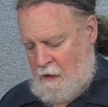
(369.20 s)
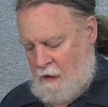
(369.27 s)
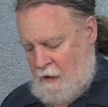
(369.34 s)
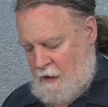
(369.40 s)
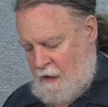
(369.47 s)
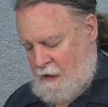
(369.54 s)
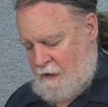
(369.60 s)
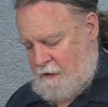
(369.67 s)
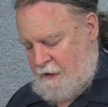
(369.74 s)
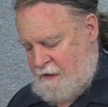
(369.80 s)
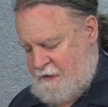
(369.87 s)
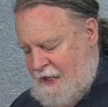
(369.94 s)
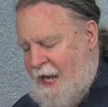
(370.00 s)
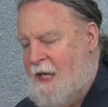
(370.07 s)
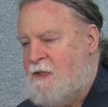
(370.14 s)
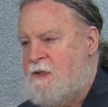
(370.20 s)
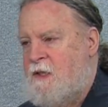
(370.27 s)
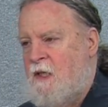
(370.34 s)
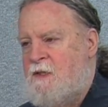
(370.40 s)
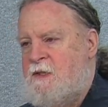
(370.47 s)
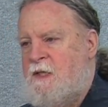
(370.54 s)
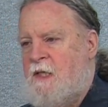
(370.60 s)
Uh, the attacks
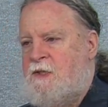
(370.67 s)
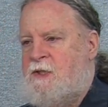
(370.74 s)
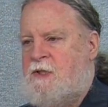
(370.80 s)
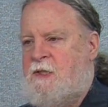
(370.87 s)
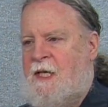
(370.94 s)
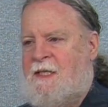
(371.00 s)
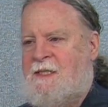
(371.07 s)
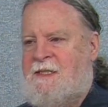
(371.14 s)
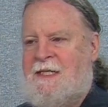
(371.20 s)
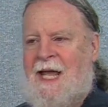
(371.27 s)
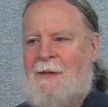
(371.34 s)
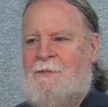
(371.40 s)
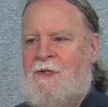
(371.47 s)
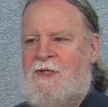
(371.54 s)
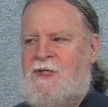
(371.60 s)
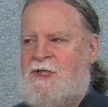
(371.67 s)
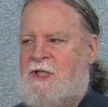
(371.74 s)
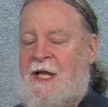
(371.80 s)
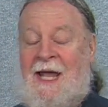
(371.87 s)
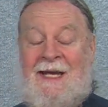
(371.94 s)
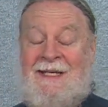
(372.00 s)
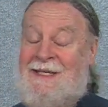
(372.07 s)
on such an established
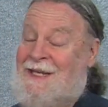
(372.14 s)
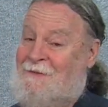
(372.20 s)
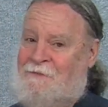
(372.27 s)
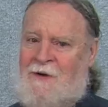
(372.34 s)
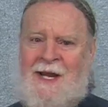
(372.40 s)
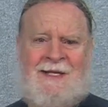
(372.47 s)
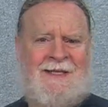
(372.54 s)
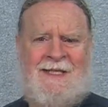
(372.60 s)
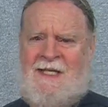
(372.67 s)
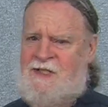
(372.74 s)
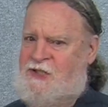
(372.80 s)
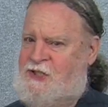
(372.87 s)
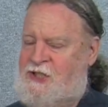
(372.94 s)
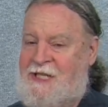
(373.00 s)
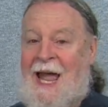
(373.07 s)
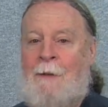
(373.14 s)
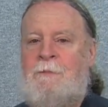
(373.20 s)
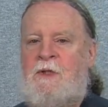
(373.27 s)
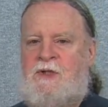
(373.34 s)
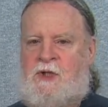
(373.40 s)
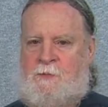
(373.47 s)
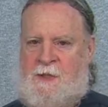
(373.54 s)
and, frankly,
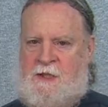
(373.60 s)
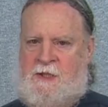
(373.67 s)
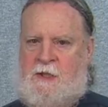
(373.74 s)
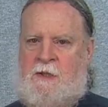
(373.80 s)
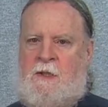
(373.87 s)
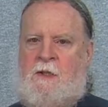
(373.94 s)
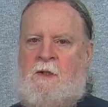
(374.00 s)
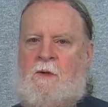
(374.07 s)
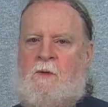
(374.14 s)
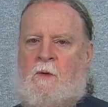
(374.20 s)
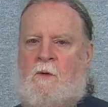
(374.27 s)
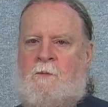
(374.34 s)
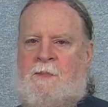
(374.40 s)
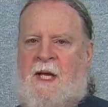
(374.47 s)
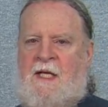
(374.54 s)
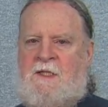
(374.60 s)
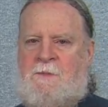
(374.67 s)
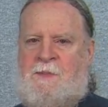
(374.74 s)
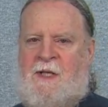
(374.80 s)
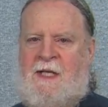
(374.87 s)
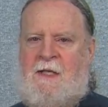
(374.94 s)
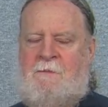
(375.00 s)
establishment group as
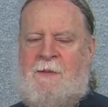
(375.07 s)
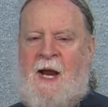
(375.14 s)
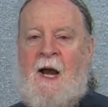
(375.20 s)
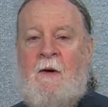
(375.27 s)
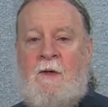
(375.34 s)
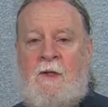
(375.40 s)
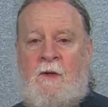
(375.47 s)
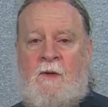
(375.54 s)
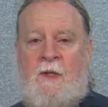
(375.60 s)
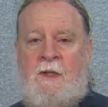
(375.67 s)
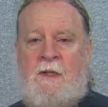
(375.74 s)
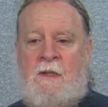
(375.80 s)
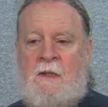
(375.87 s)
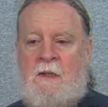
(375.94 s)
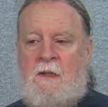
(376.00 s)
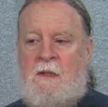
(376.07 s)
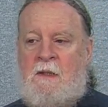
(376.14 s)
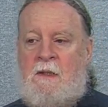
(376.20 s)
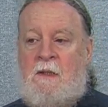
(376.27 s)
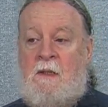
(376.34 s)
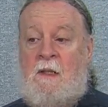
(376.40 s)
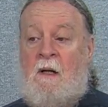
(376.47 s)
Planned Parenthood
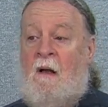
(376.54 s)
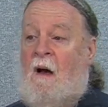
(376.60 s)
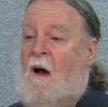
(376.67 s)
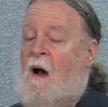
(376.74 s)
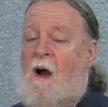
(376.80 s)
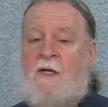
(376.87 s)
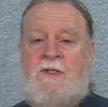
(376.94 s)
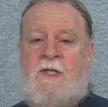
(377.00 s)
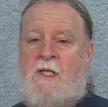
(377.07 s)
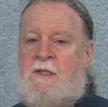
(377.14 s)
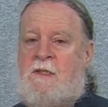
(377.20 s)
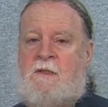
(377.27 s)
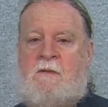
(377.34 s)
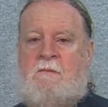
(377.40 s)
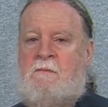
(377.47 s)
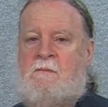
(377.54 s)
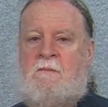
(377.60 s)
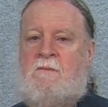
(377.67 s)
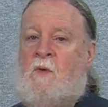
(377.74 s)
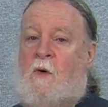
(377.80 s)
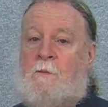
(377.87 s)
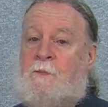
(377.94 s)
are just
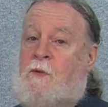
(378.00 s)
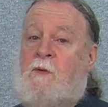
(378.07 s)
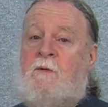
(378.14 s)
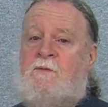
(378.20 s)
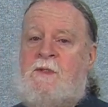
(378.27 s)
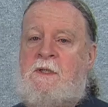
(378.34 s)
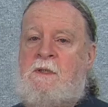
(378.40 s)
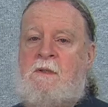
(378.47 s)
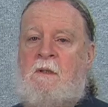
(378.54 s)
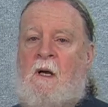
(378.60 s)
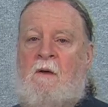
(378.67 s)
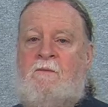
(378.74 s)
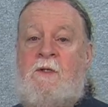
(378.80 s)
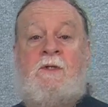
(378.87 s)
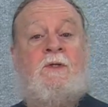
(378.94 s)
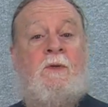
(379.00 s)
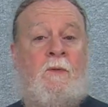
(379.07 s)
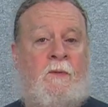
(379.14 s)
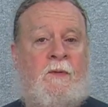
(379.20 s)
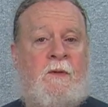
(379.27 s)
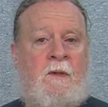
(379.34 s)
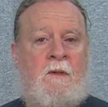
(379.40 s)
more proofs of the
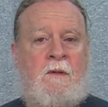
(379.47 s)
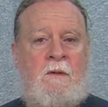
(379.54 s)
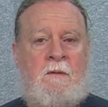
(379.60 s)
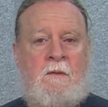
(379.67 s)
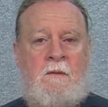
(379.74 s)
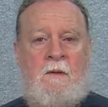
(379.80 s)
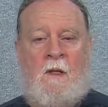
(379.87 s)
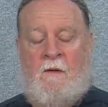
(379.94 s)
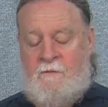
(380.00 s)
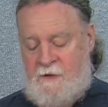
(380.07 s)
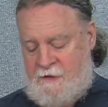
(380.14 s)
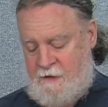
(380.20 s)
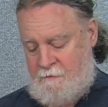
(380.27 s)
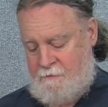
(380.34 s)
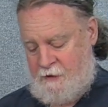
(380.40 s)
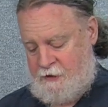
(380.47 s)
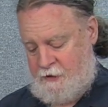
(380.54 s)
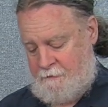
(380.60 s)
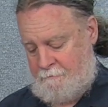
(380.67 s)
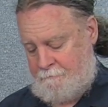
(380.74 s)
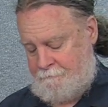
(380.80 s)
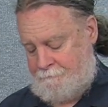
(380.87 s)
truth of his
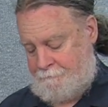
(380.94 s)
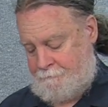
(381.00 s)
admission.